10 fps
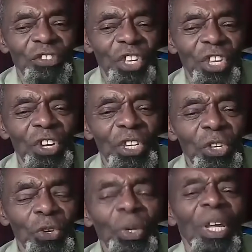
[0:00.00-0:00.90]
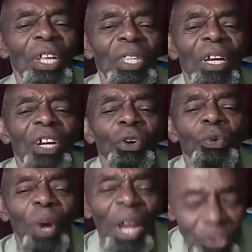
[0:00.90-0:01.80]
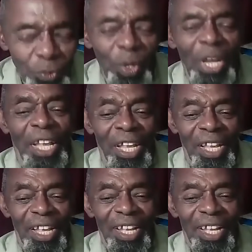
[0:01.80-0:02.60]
it steer you in the correct way.